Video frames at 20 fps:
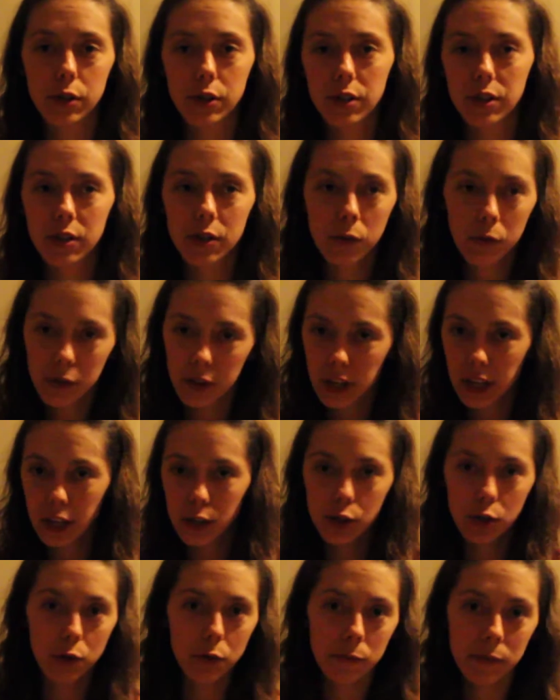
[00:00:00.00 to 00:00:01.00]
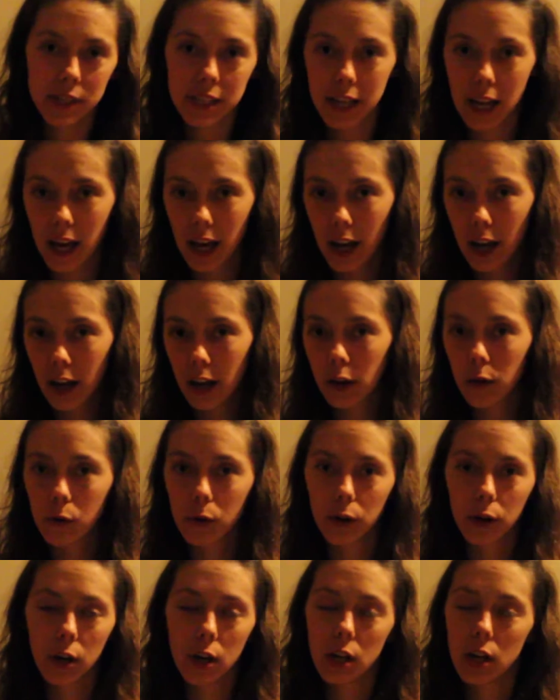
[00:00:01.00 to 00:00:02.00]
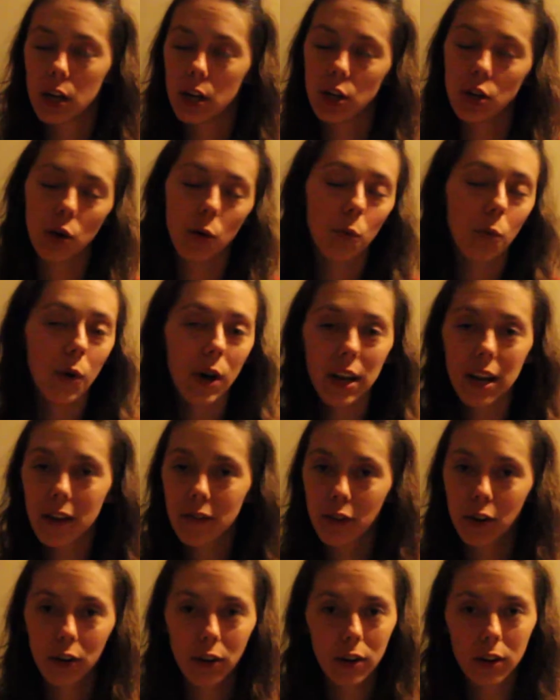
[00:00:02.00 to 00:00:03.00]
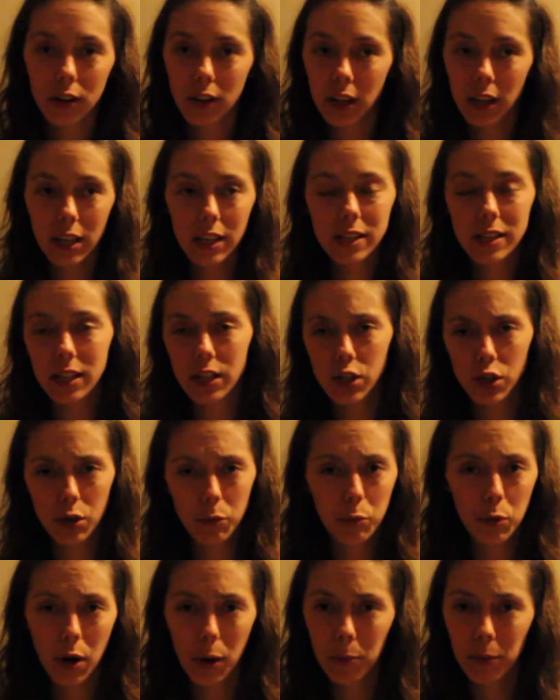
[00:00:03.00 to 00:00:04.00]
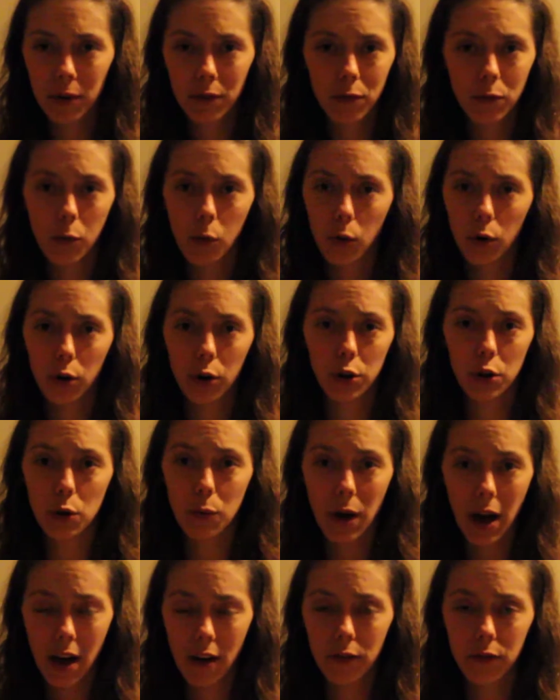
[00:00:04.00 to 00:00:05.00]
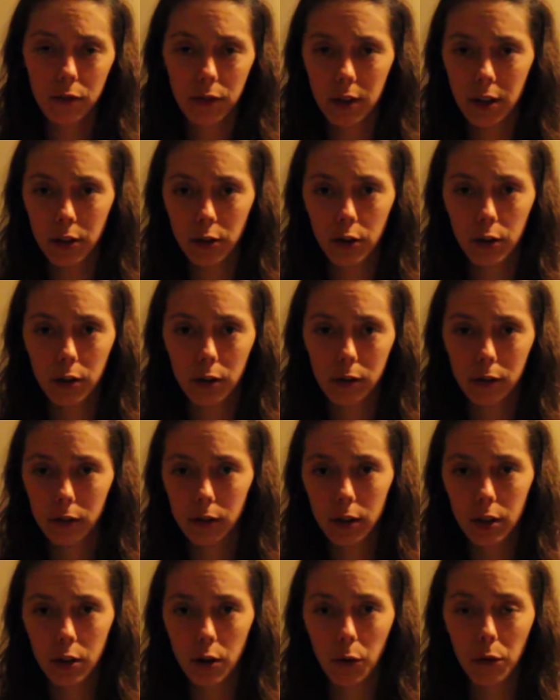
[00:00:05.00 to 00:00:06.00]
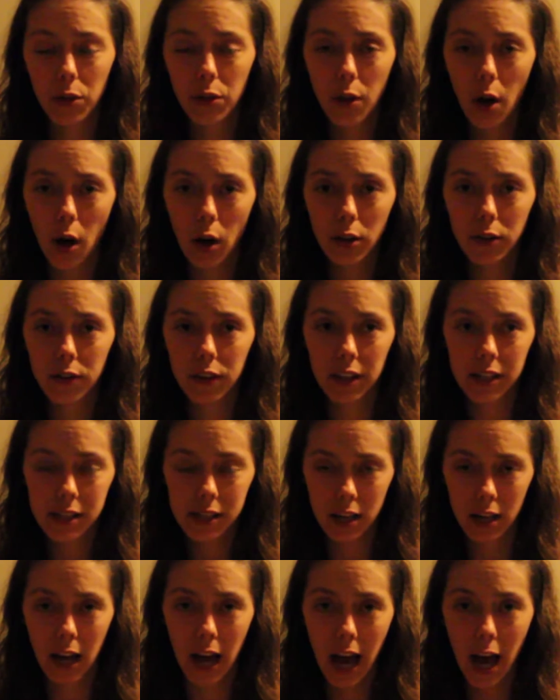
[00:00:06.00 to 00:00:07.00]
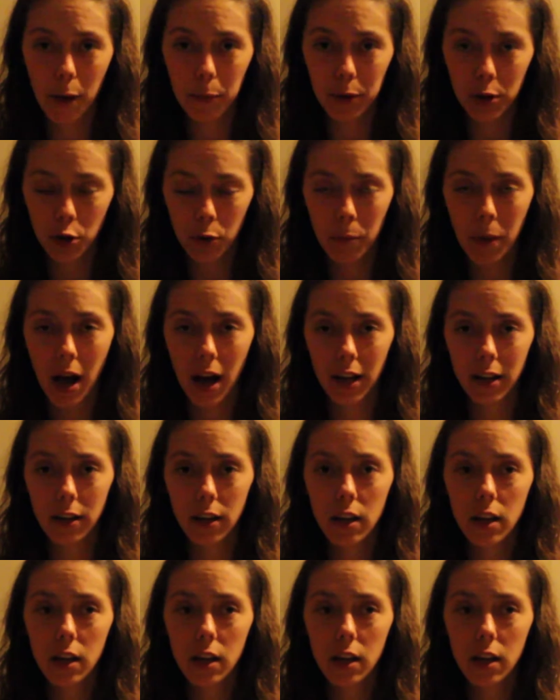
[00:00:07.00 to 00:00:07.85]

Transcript: Just don't think doomsday, or whatever it is that you're prepping for, you have in your thought that's going to happen in your mind.